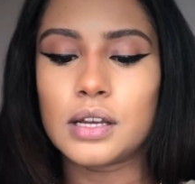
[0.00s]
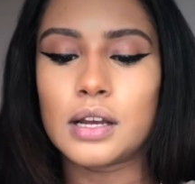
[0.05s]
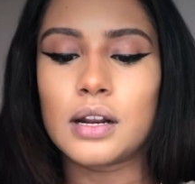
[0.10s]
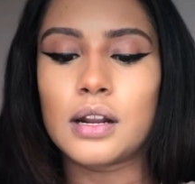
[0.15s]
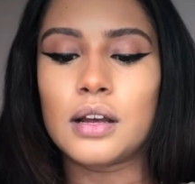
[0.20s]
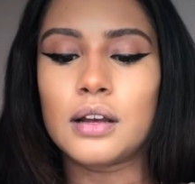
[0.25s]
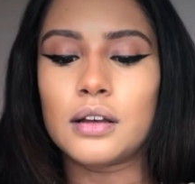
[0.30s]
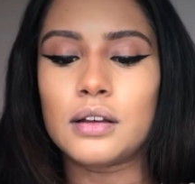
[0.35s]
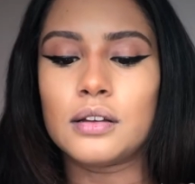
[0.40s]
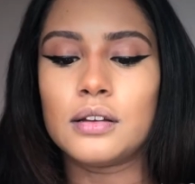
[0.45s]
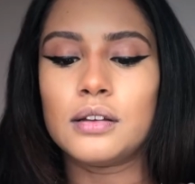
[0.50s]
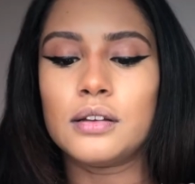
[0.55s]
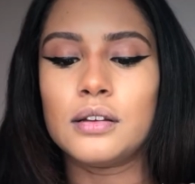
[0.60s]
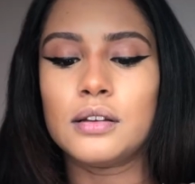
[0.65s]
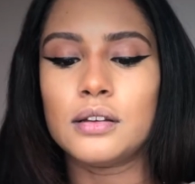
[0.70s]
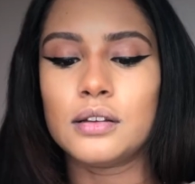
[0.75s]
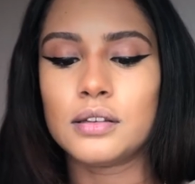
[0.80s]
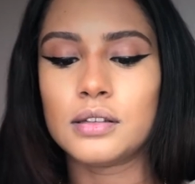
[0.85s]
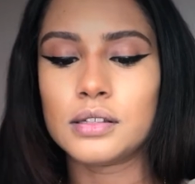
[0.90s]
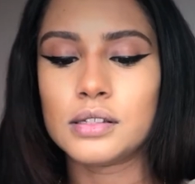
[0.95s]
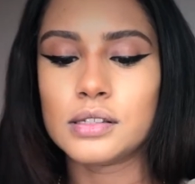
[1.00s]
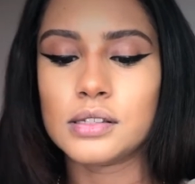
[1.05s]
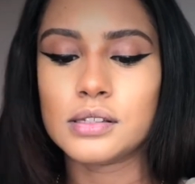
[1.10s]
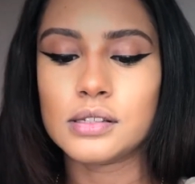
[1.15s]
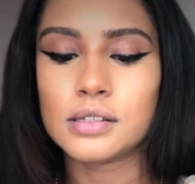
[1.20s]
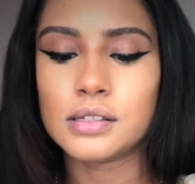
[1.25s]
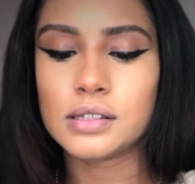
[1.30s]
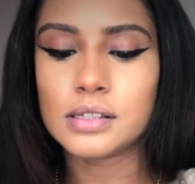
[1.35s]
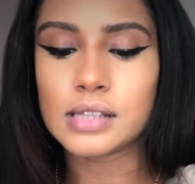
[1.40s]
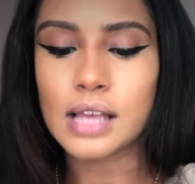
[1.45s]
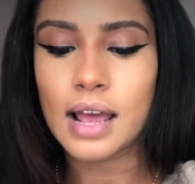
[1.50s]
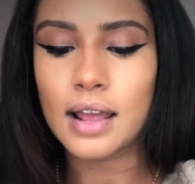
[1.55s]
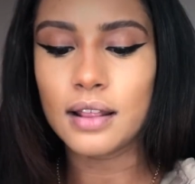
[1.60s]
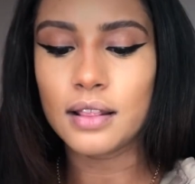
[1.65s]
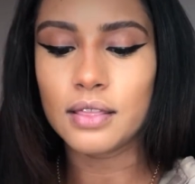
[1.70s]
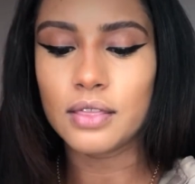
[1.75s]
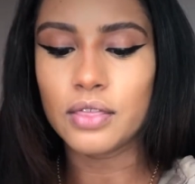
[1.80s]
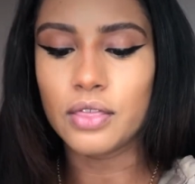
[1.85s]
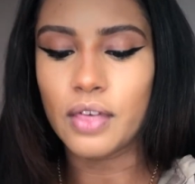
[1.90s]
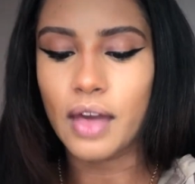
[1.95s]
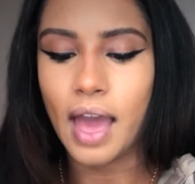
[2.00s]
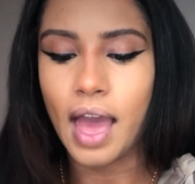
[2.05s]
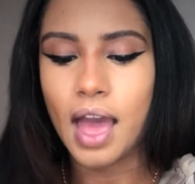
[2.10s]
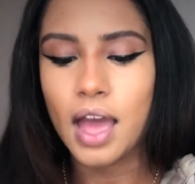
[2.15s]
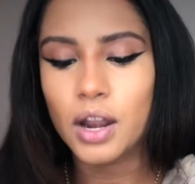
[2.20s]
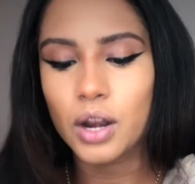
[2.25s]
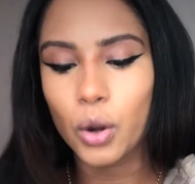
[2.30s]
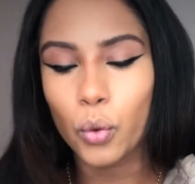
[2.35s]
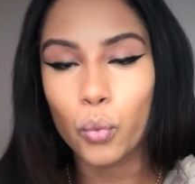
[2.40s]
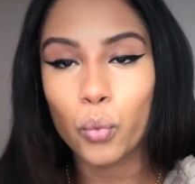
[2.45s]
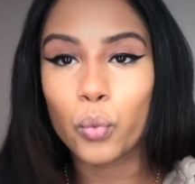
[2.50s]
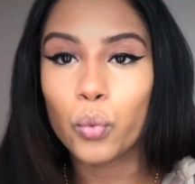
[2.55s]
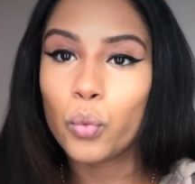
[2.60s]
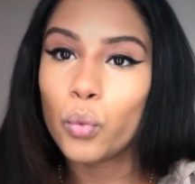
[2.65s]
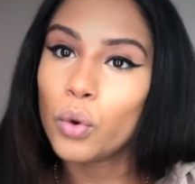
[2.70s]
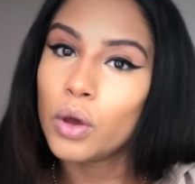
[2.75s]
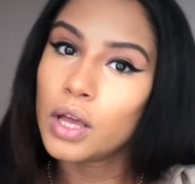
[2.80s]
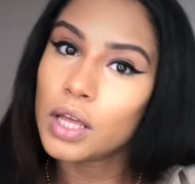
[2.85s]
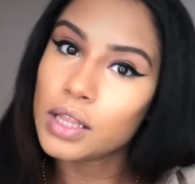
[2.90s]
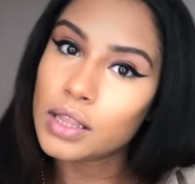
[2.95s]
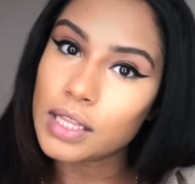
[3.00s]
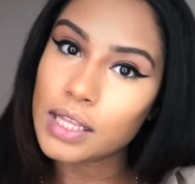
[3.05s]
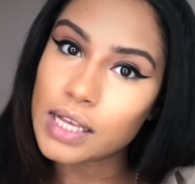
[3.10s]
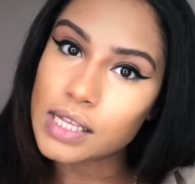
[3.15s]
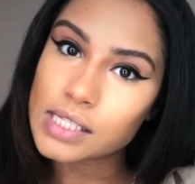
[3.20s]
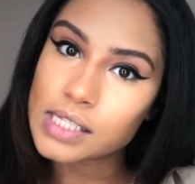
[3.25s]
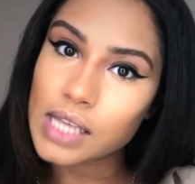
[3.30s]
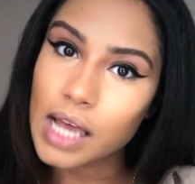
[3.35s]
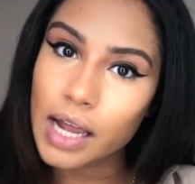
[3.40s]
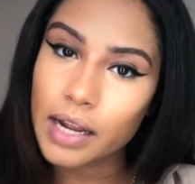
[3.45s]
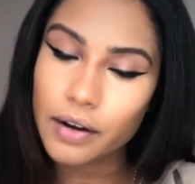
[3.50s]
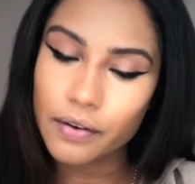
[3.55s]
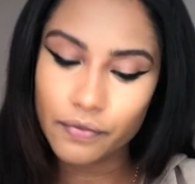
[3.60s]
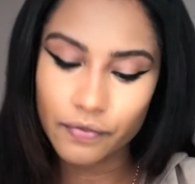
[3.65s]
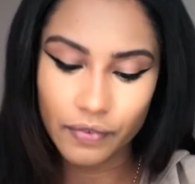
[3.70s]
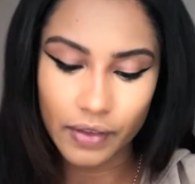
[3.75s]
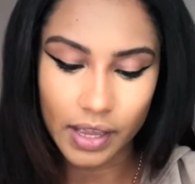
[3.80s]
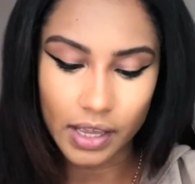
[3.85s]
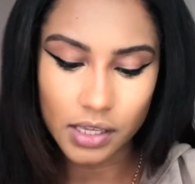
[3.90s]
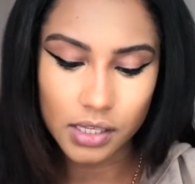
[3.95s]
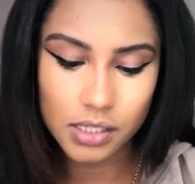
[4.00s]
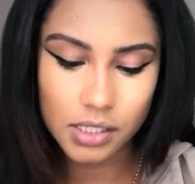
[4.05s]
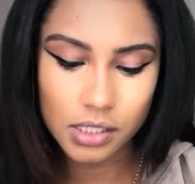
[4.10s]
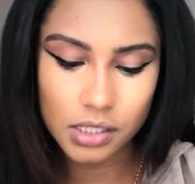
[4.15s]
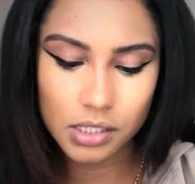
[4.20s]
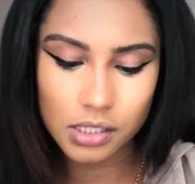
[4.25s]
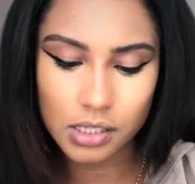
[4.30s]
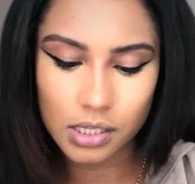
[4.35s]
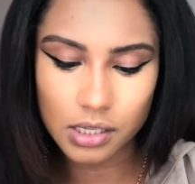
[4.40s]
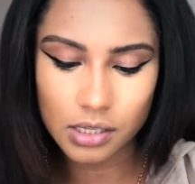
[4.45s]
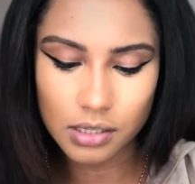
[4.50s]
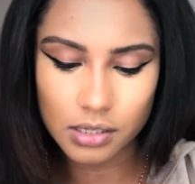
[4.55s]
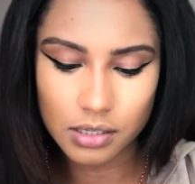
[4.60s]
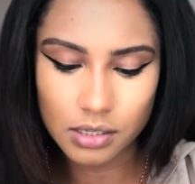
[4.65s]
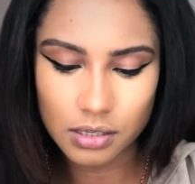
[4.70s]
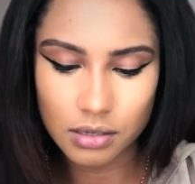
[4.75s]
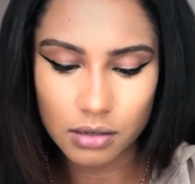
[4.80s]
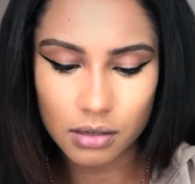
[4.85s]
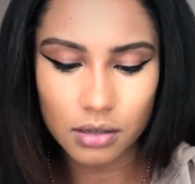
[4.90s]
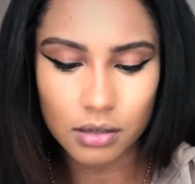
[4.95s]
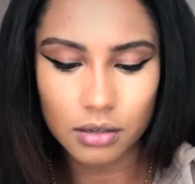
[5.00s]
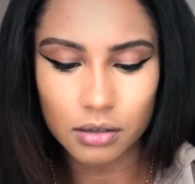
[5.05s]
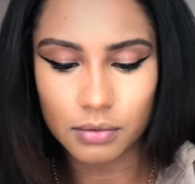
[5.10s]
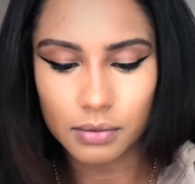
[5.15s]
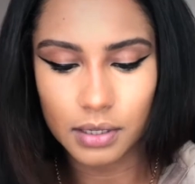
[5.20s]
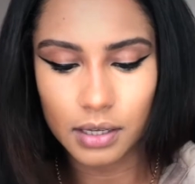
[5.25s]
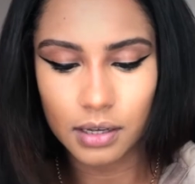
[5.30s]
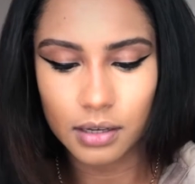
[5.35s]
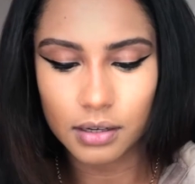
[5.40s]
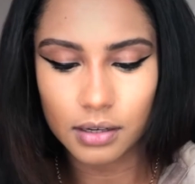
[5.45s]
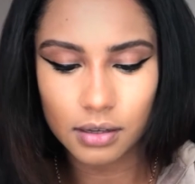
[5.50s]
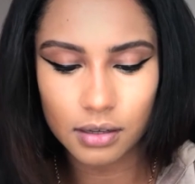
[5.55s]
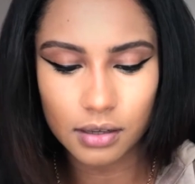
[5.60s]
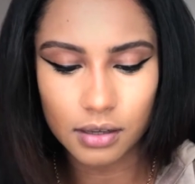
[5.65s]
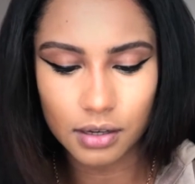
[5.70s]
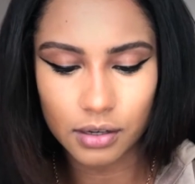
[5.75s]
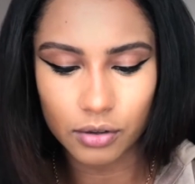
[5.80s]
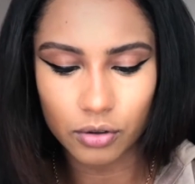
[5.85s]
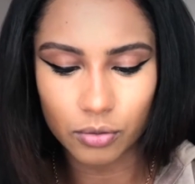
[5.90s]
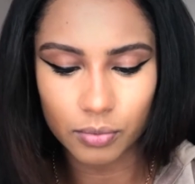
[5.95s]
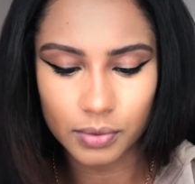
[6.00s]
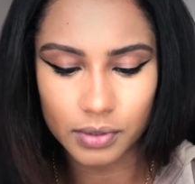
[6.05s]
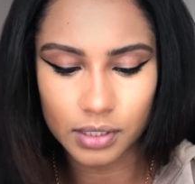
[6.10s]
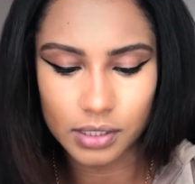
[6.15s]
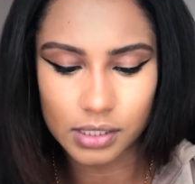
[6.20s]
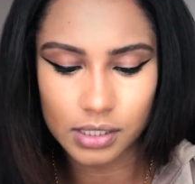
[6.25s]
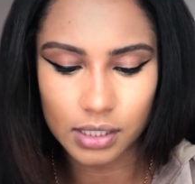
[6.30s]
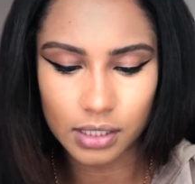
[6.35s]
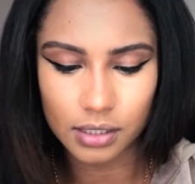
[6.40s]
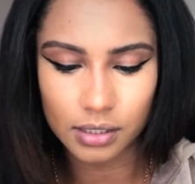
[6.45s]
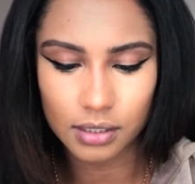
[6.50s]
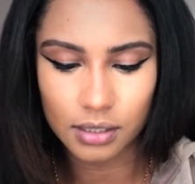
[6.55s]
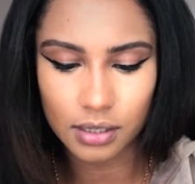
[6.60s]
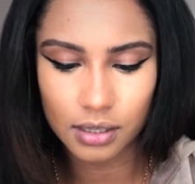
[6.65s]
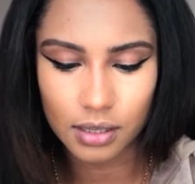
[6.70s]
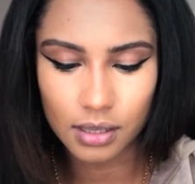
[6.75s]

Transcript: gonna set that the entire face. Oh my god, how do you open this thing?